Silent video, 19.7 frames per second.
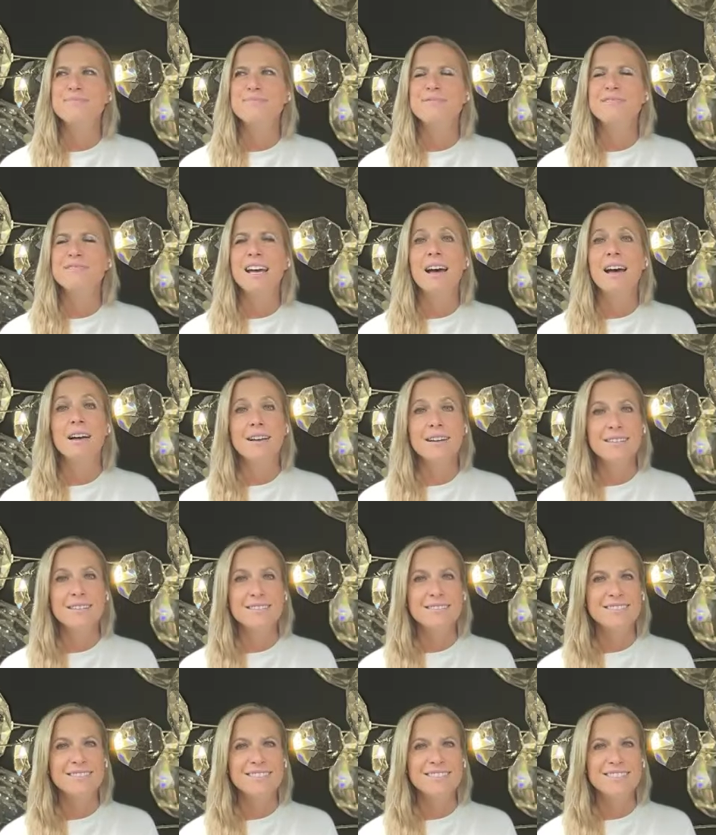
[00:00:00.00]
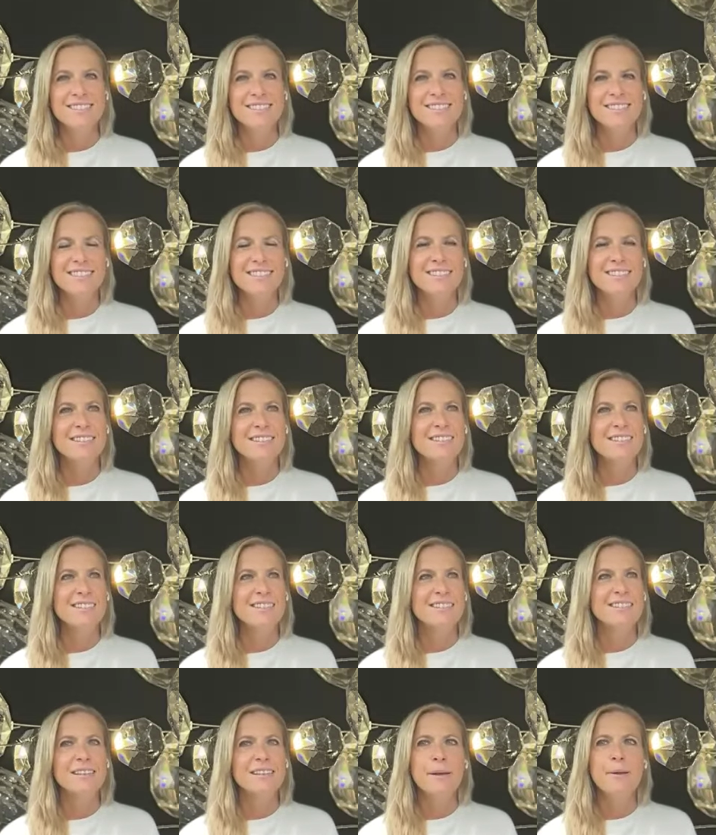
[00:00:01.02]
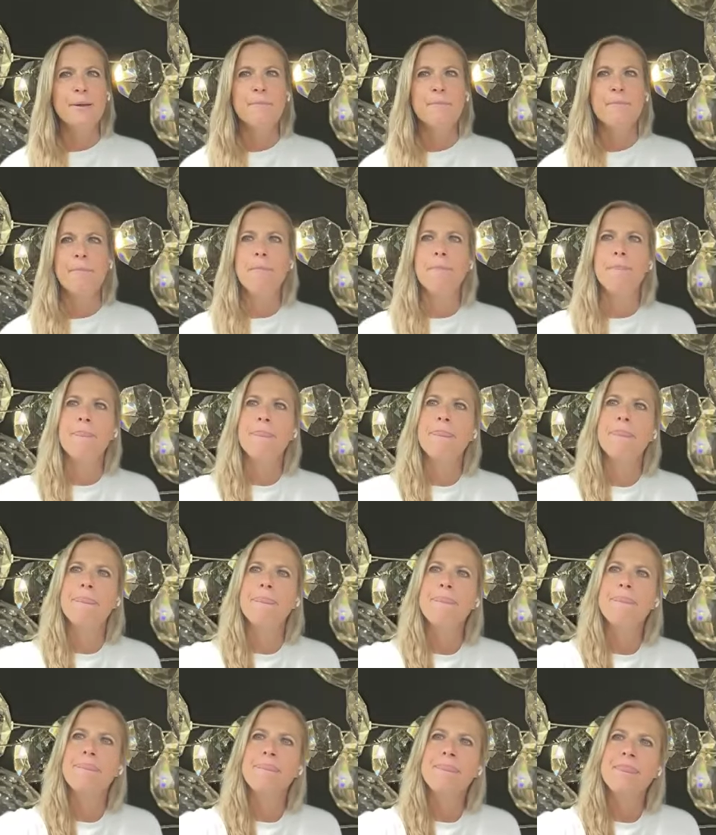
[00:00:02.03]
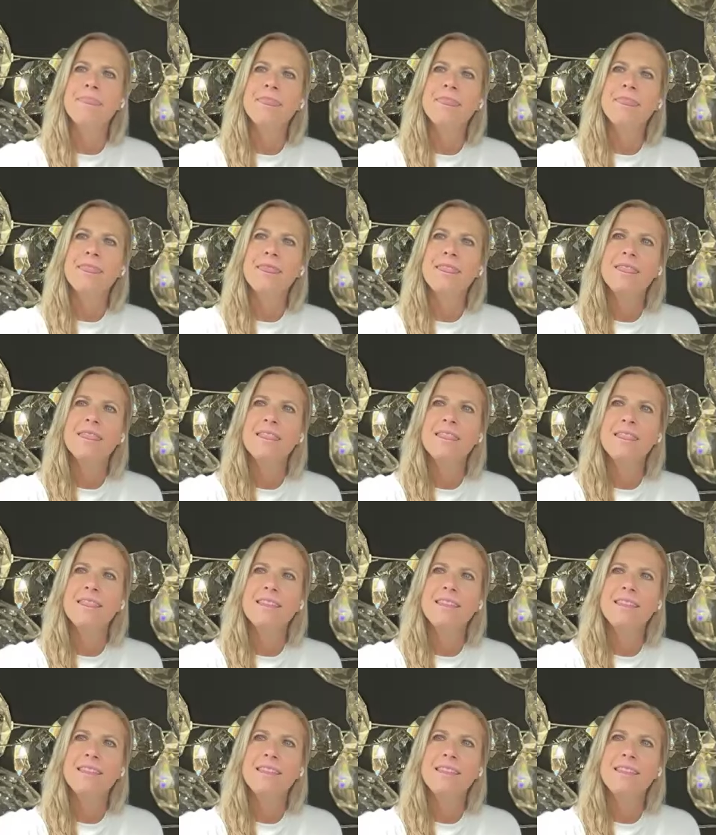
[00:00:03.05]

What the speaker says: No one is speaking in this clip.